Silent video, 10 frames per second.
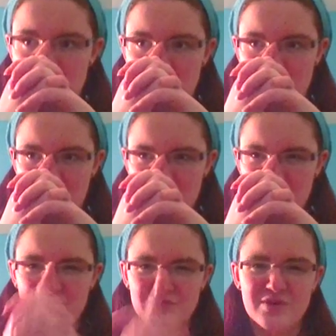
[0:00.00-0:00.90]
and not
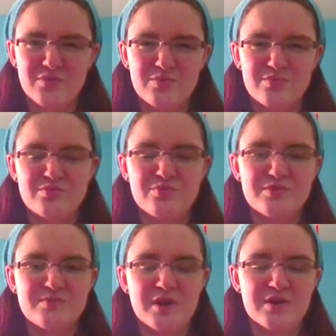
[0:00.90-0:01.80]
only was
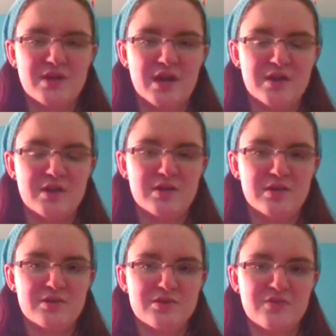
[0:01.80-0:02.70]
my the
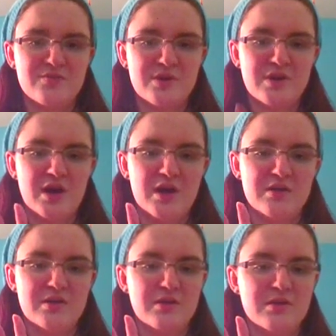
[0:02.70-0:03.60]
editing software not
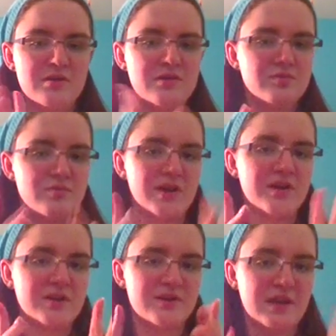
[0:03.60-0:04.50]

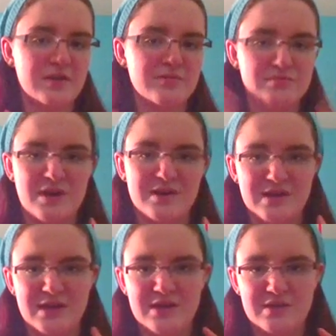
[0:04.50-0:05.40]
reckon like not
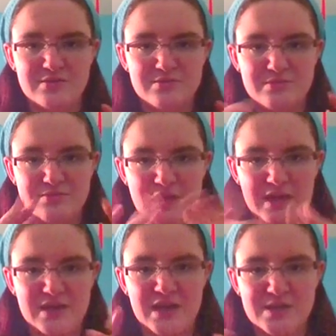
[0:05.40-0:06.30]
taking
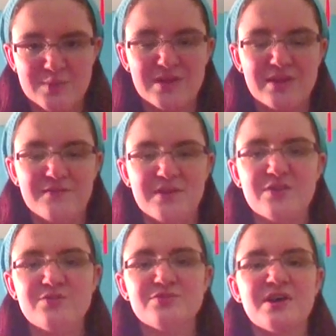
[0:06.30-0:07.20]
like accepting the
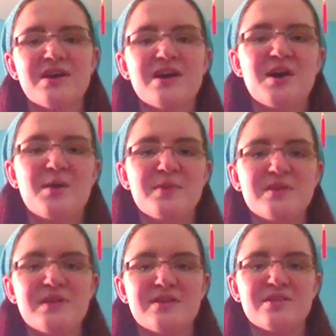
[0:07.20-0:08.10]
videos, but
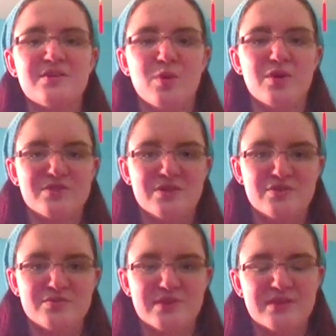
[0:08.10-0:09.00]
like the quality
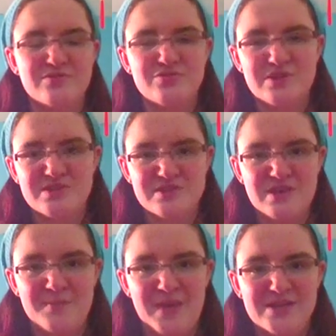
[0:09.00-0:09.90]
your just
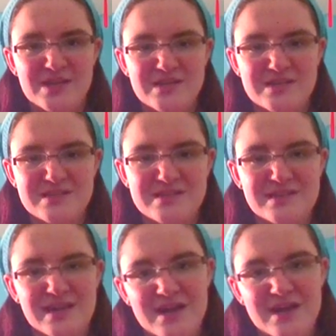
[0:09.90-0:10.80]
um Ajax has an
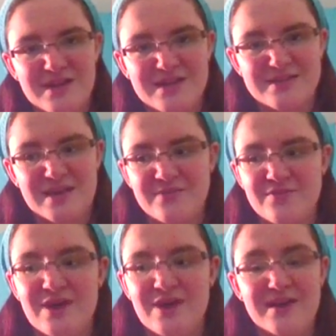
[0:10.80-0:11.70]
uh, has an
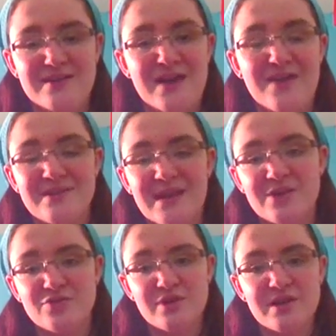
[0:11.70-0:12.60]
iPhone. I had have an
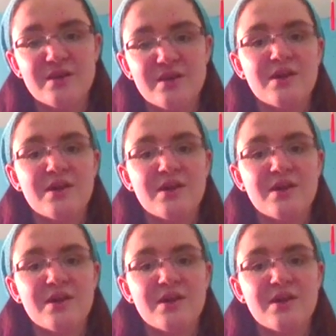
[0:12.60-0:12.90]
Android,